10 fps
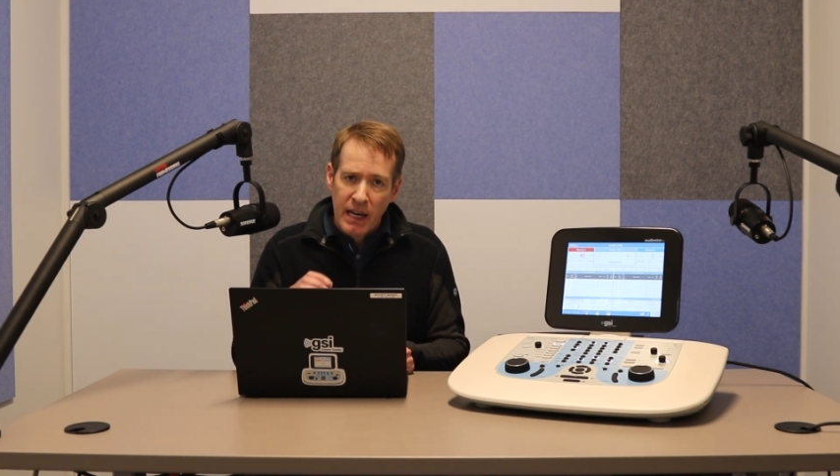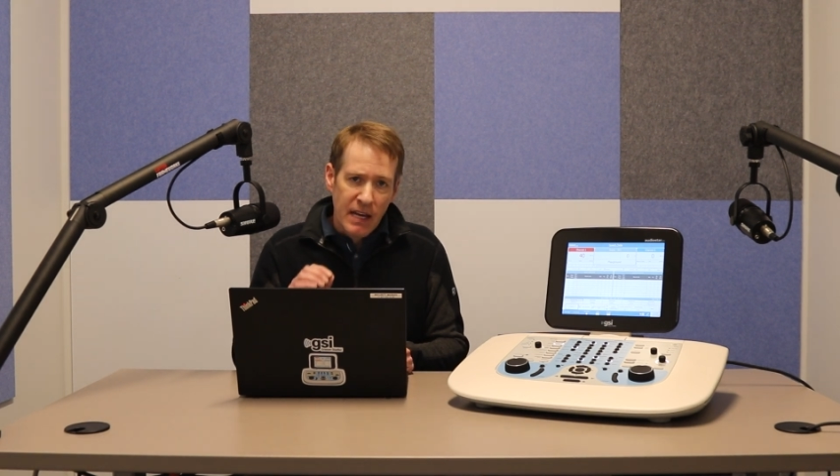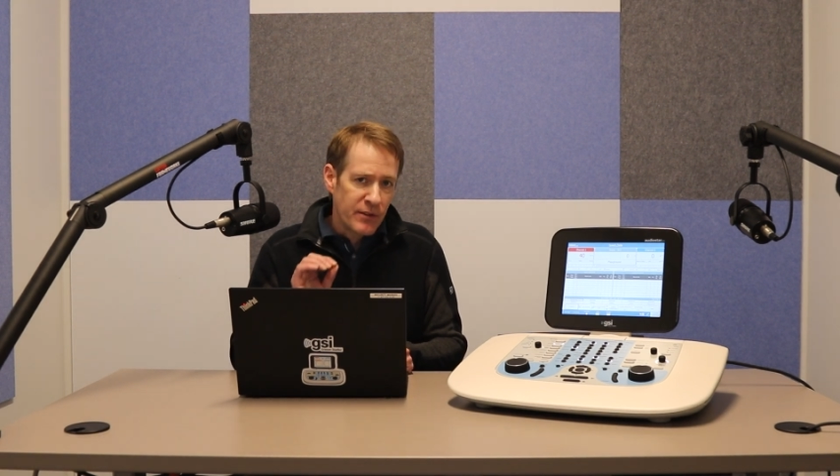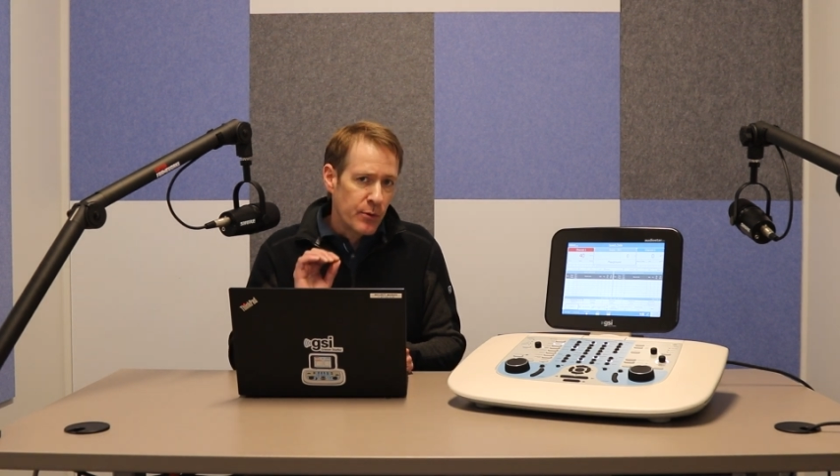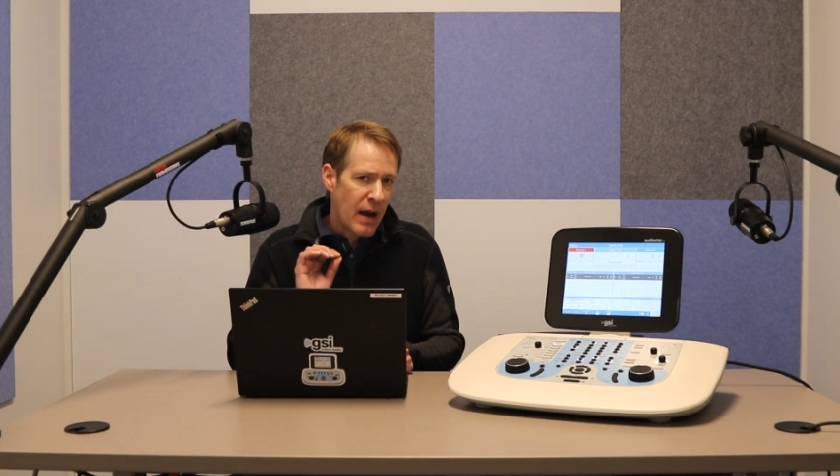
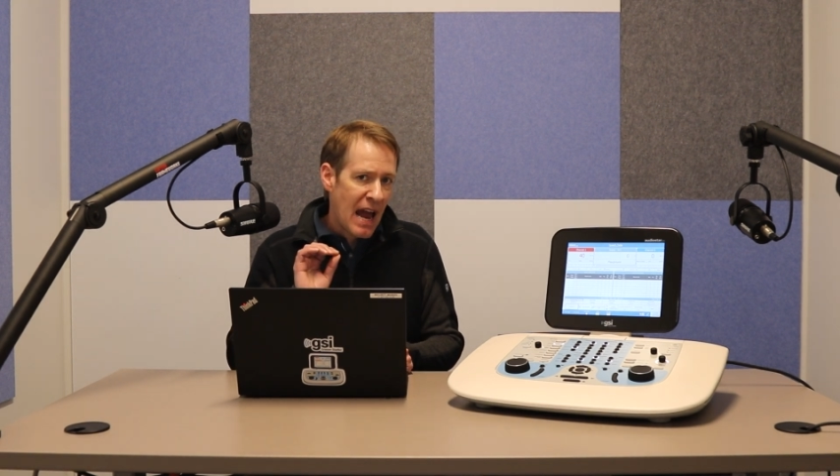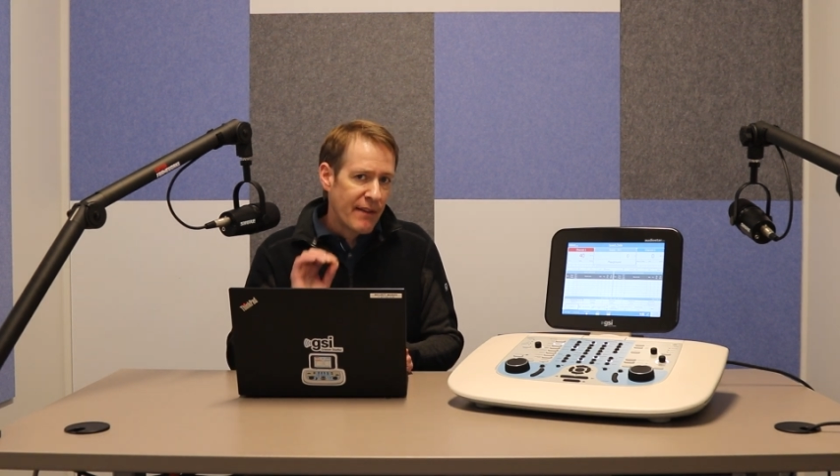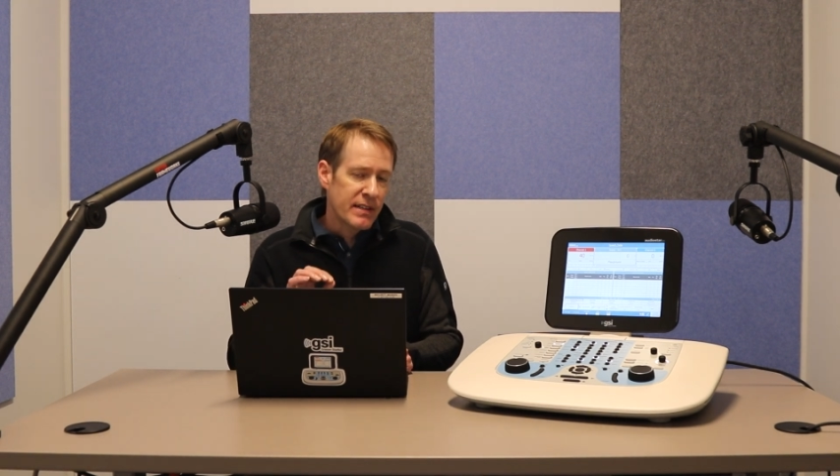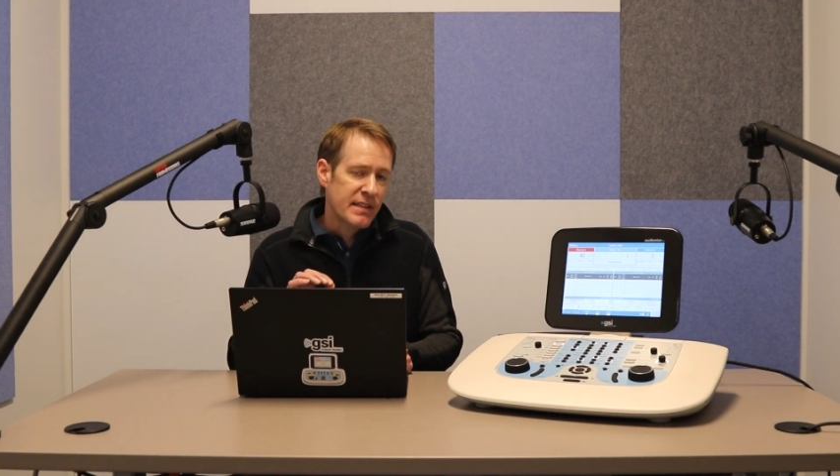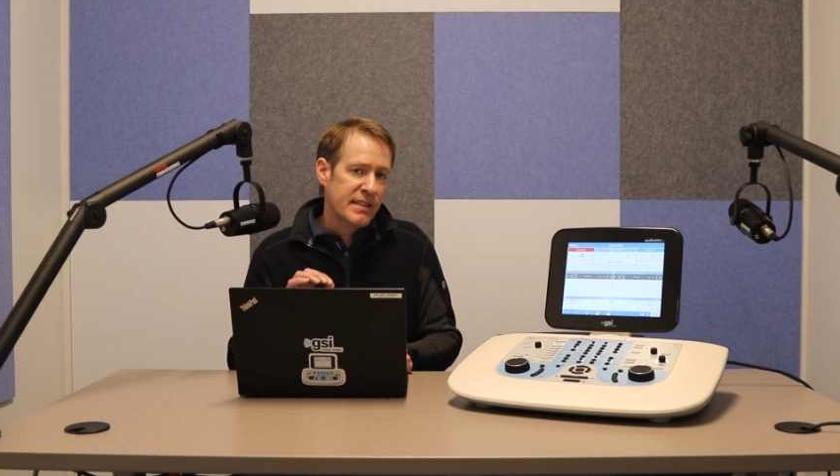If you
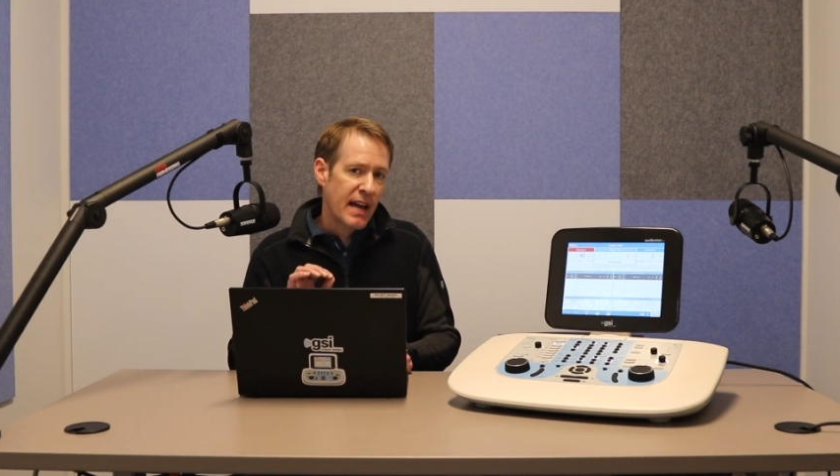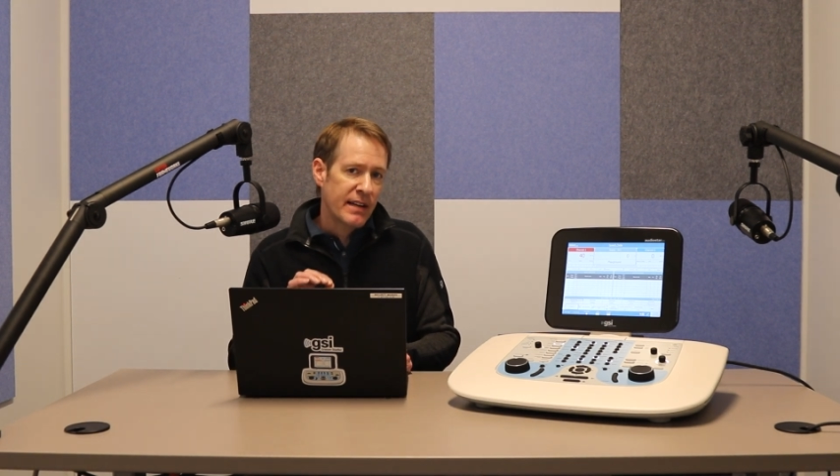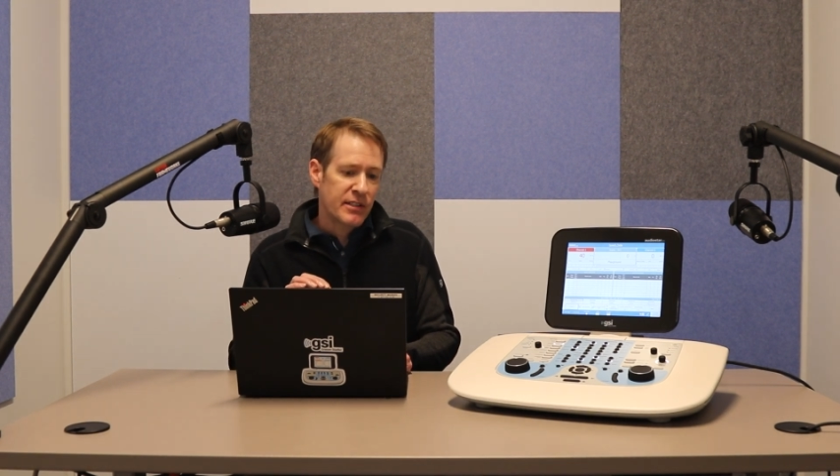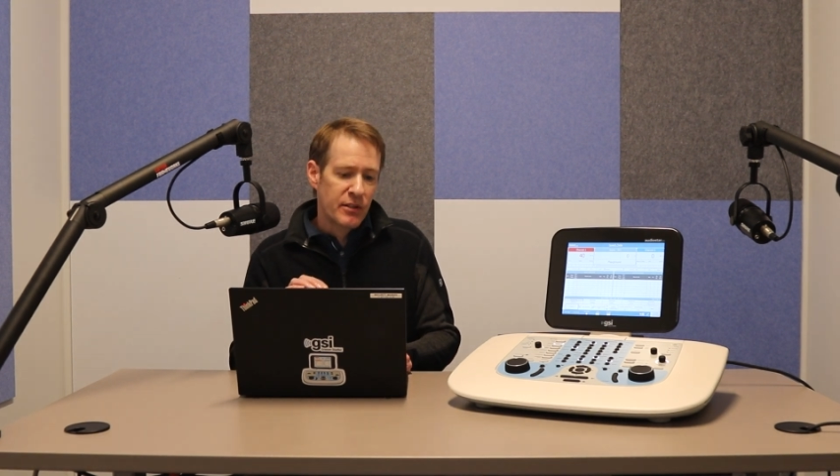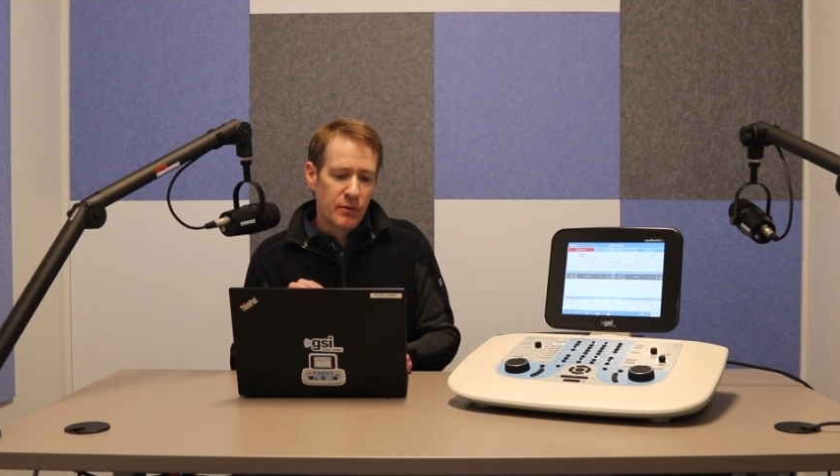have it
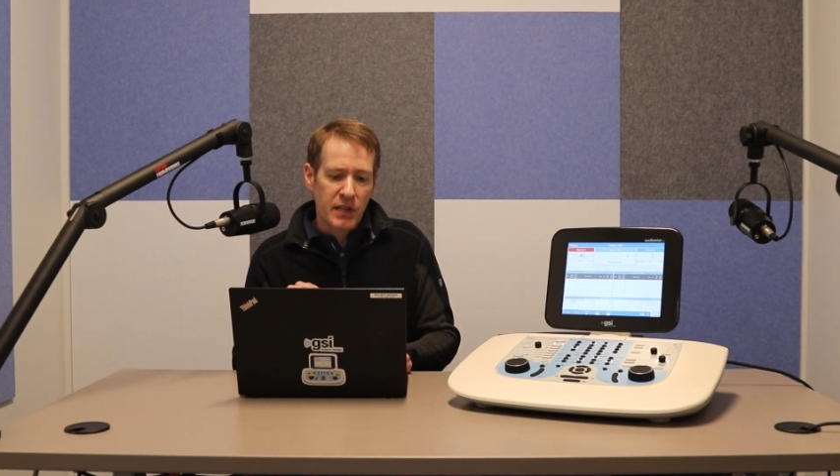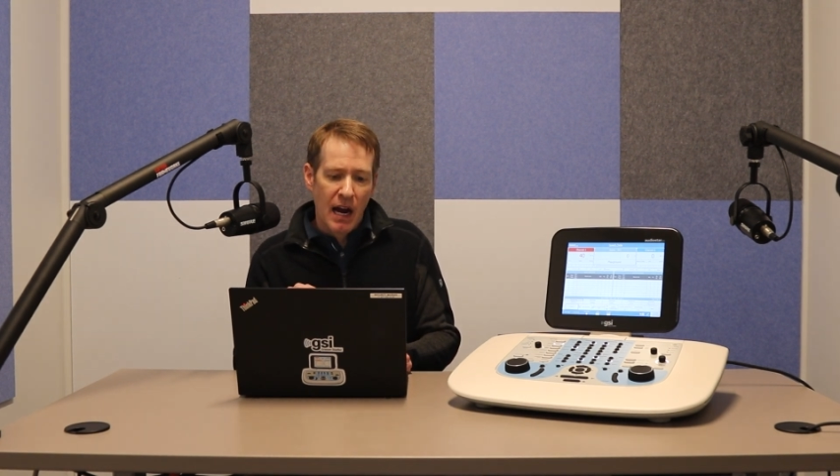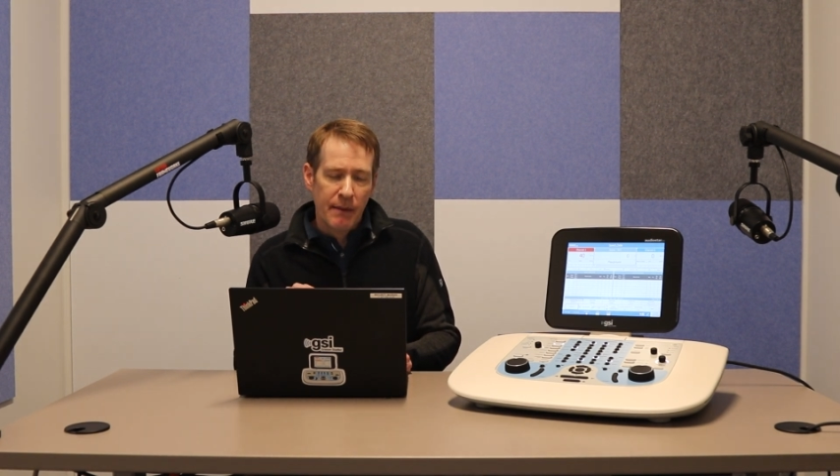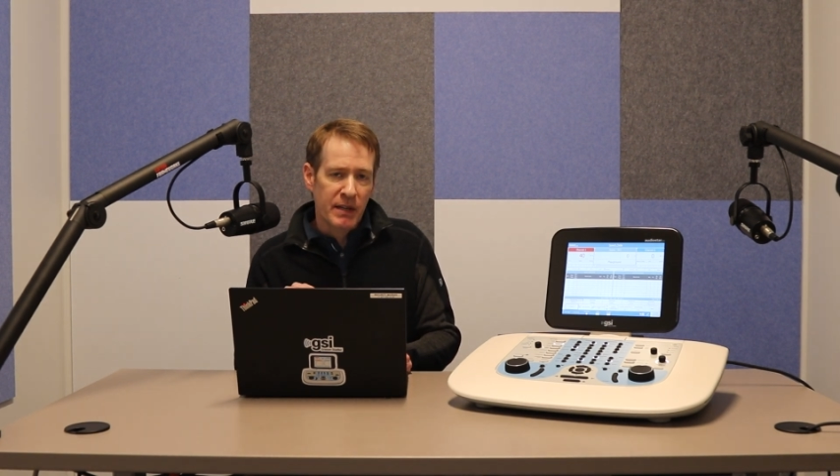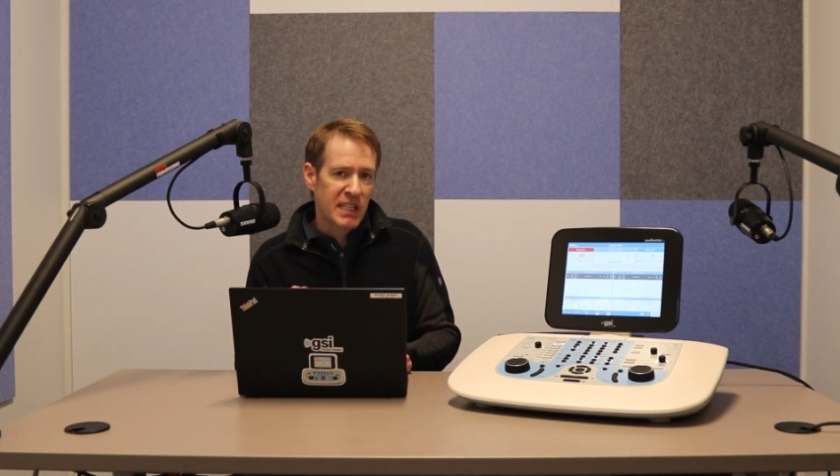set to time